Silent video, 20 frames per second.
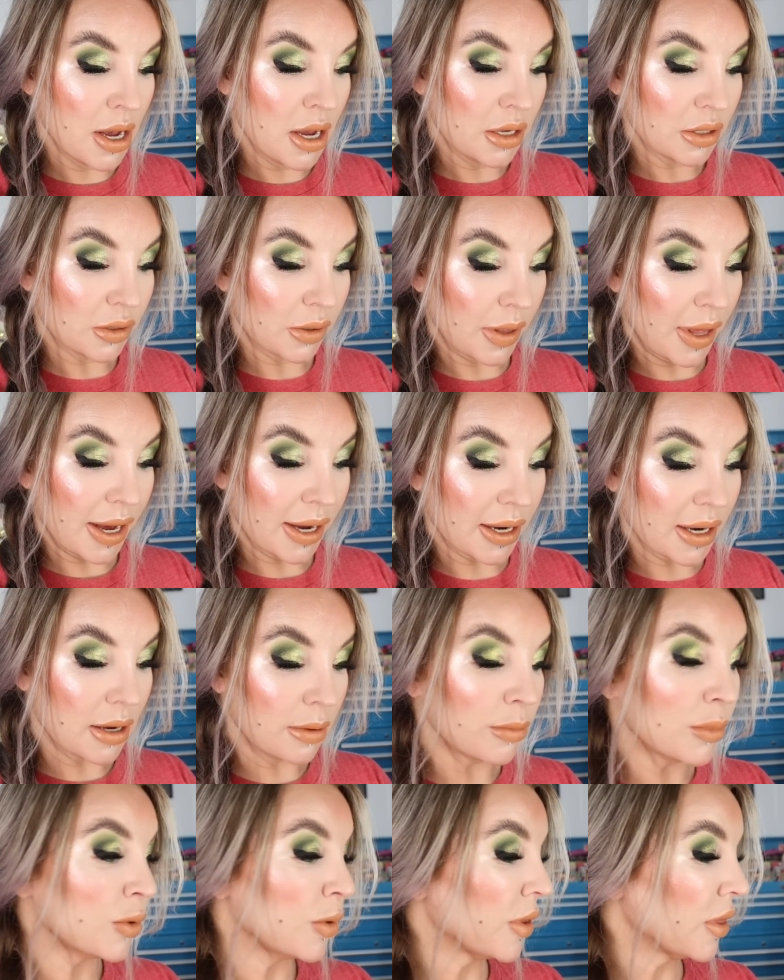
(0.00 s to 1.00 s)
So that
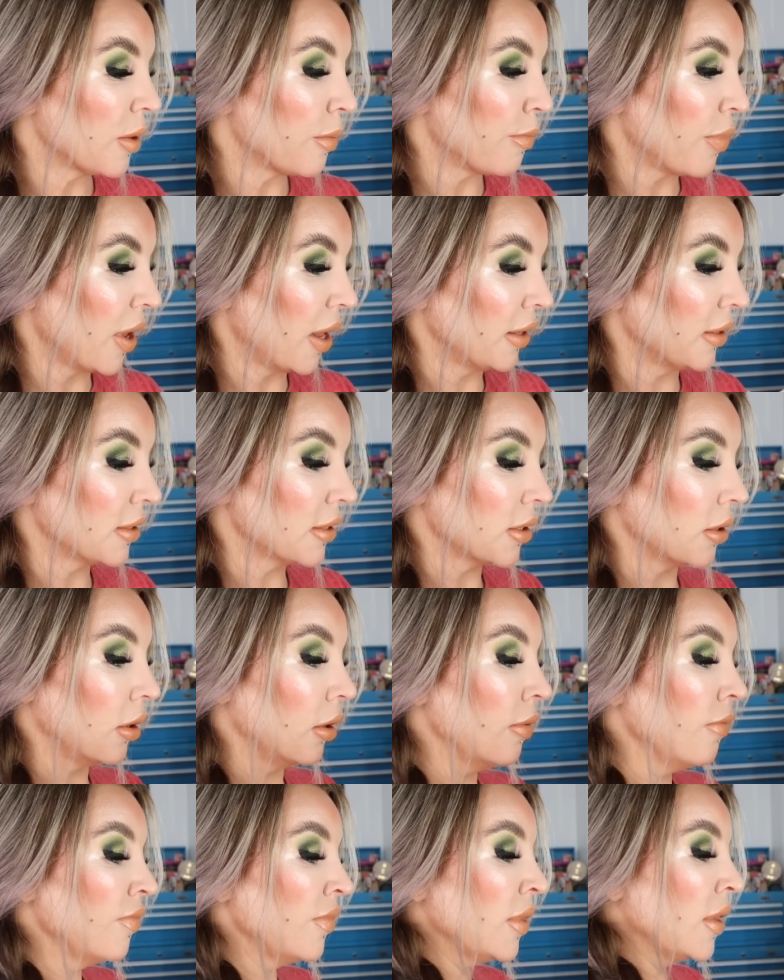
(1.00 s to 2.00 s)
comes with the
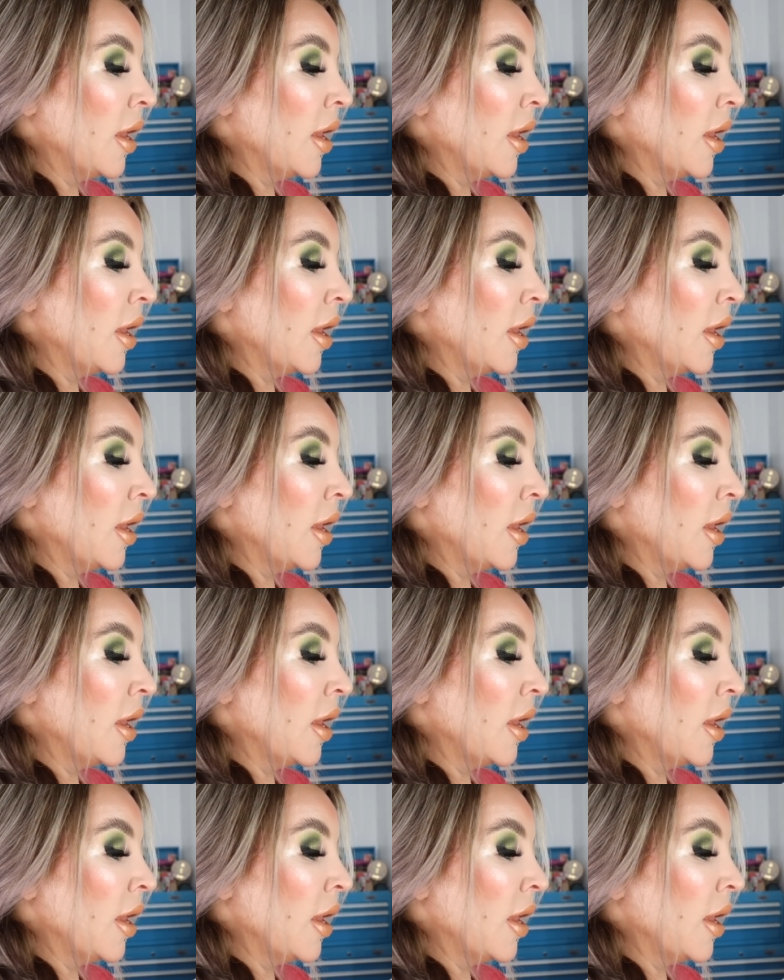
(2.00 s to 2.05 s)
pencil.